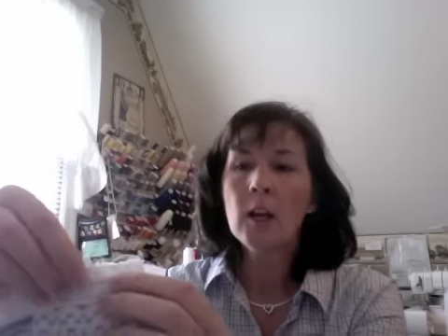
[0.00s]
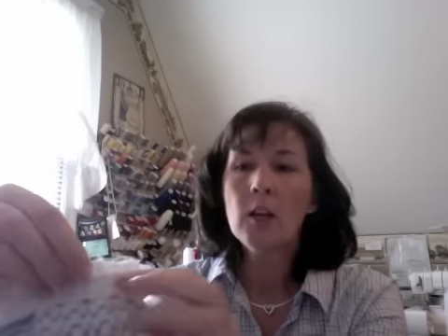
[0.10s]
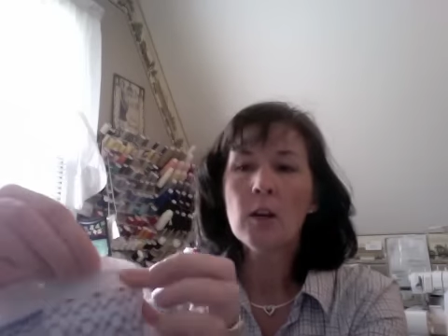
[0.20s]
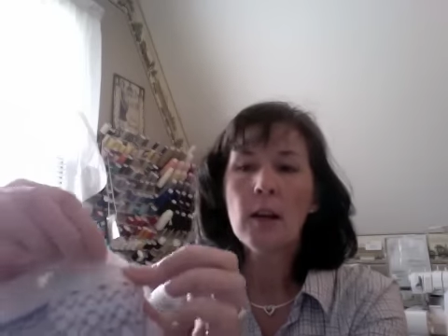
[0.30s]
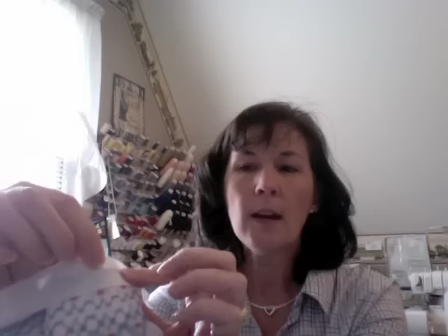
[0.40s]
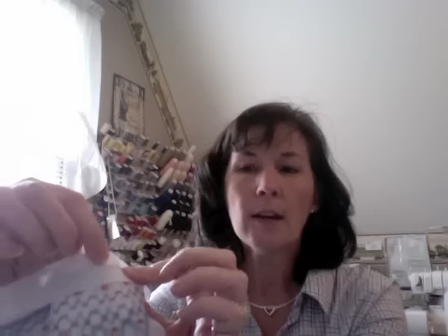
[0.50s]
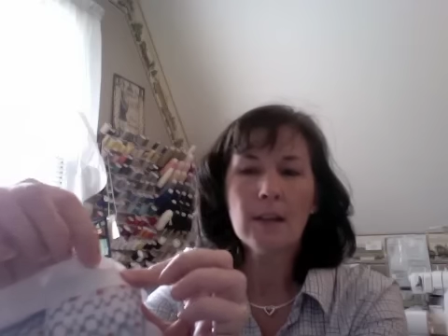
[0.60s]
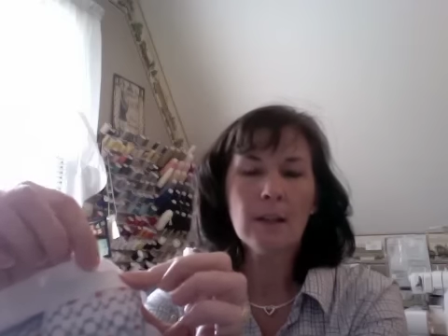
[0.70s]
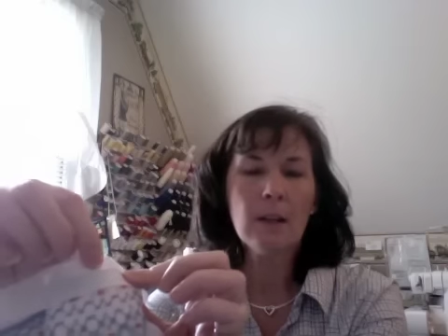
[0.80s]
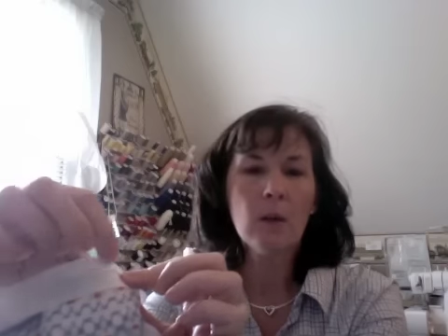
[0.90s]
you
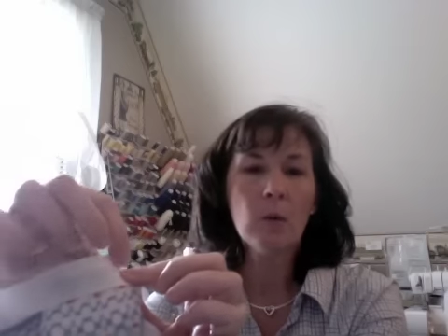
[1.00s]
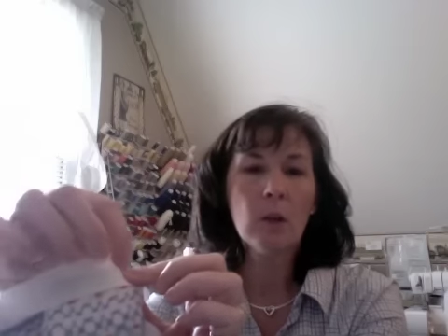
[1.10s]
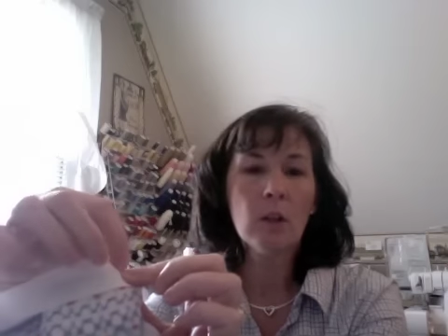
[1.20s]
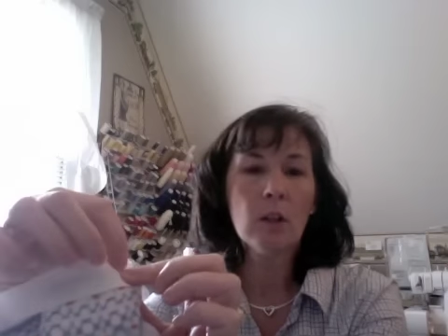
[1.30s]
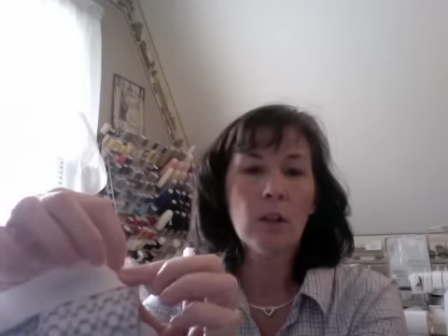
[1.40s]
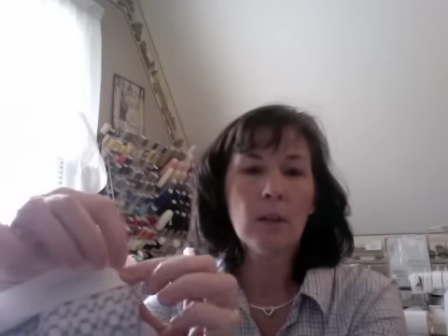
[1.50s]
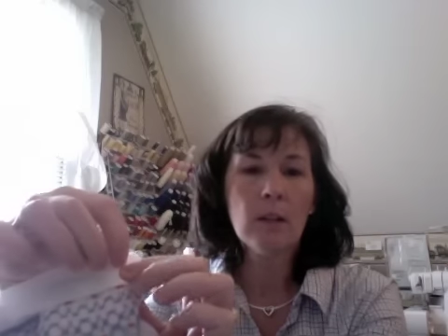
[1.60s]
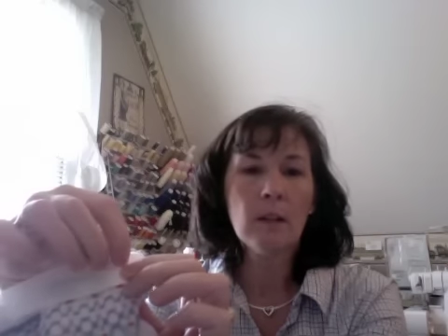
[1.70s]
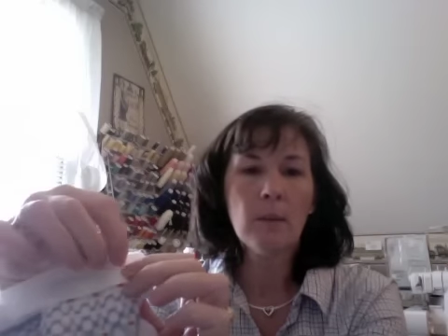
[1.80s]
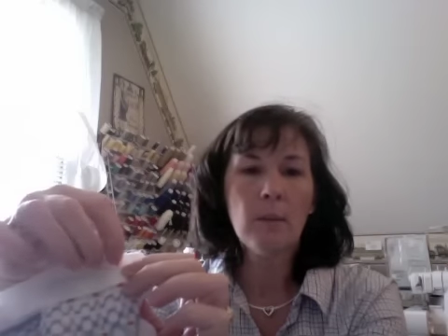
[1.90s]
can't see real
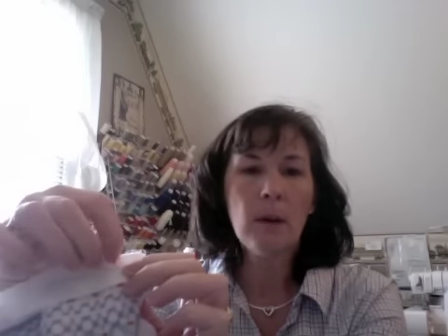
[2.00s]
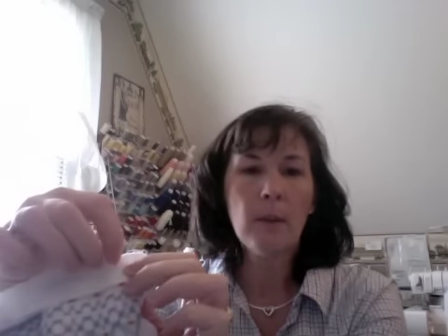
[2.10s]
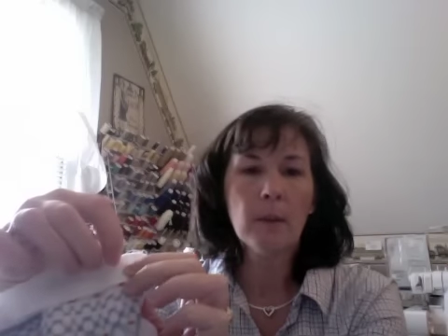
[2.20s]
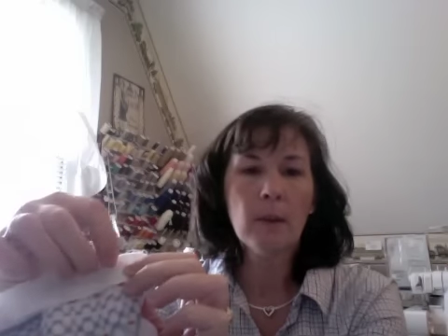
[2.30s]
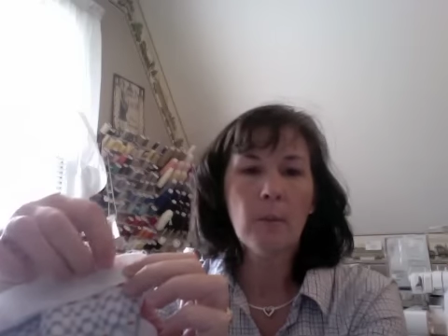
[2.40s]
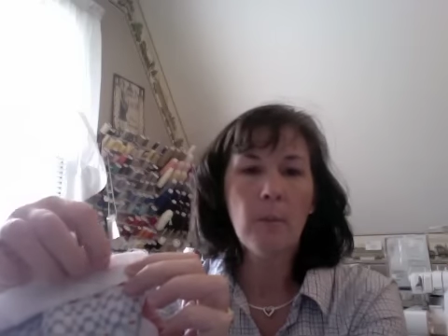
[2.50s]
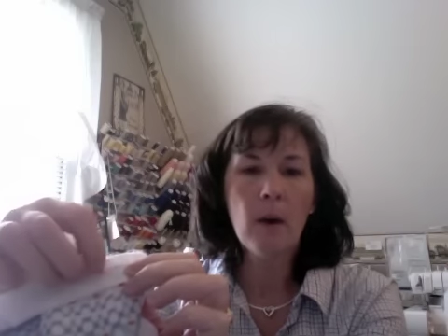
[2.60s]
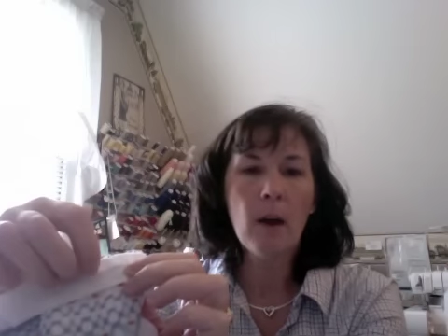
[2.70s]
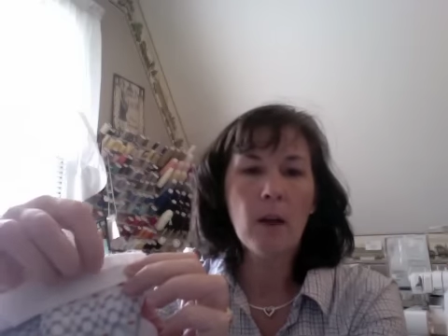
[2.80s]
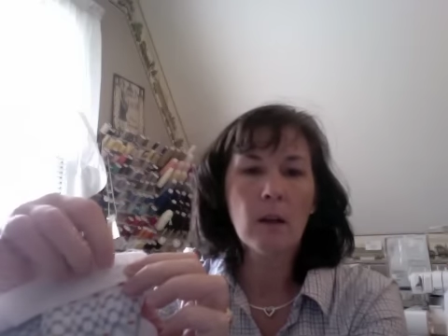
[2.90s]
good to be able to
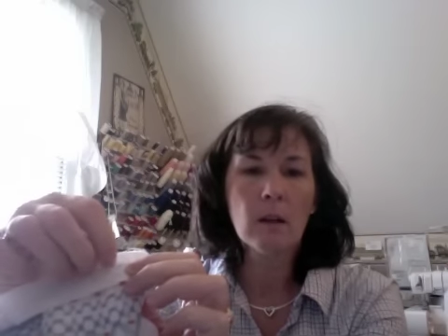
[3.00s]
butt